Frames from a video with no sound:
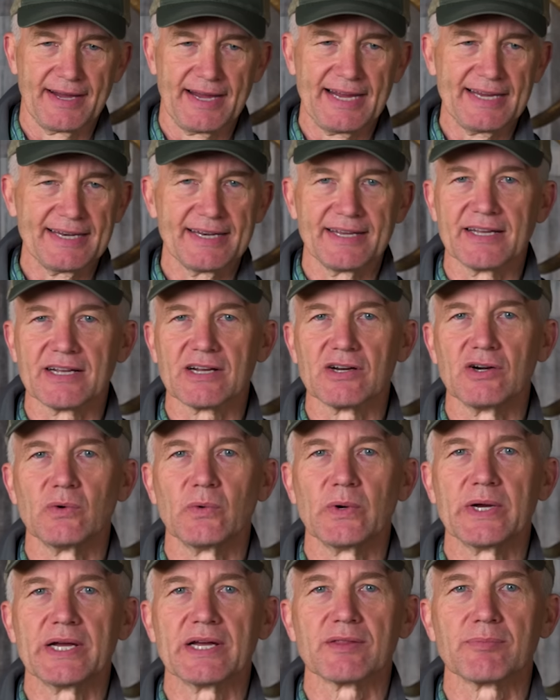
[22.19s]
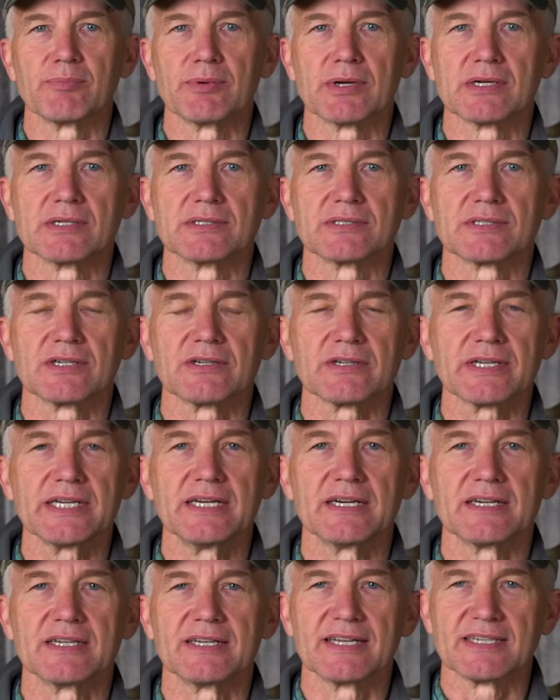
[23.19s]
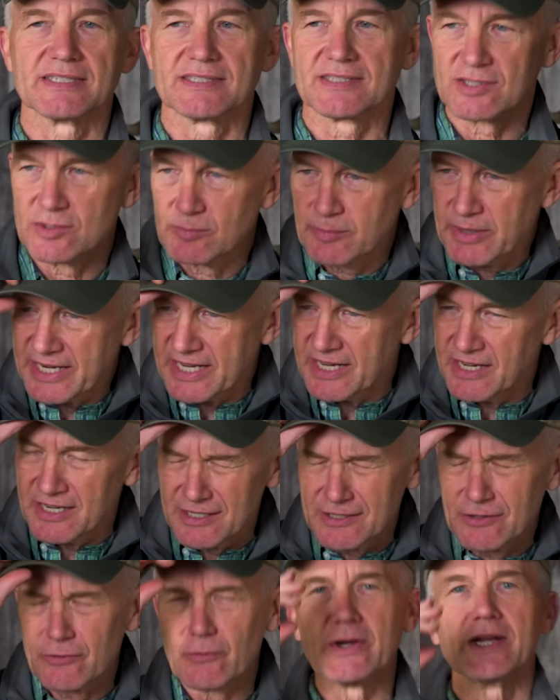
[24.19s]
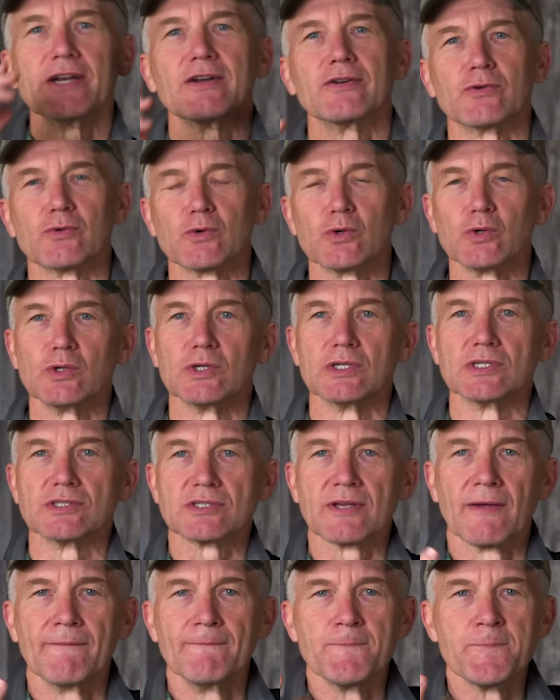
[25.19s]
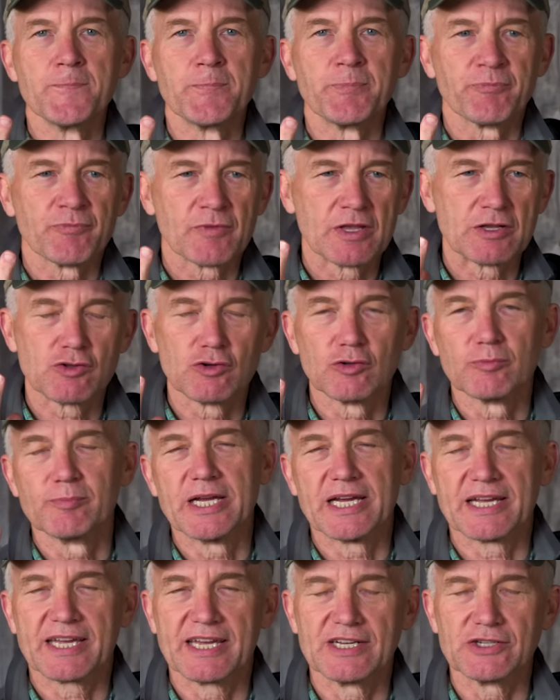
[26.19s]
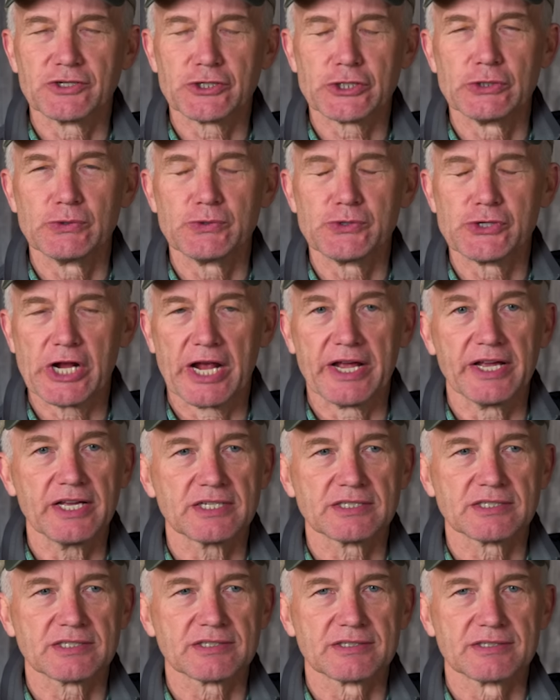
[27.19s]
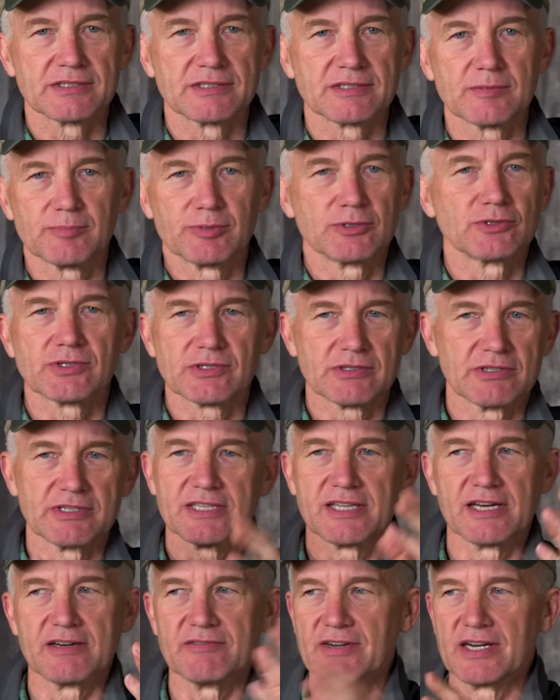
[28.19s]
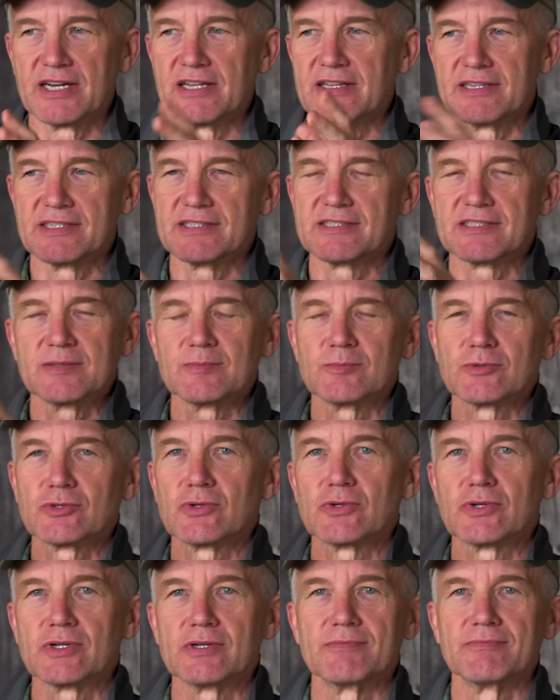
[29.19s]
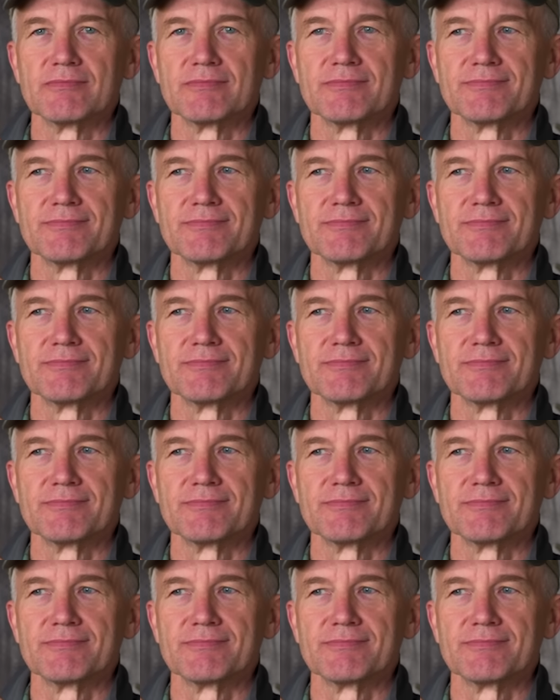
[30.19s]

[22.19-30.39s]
I didn't go with because turkey hunting has too many unwritten rules. They told me I can't shoot jakes, Supposedly that violates some sort of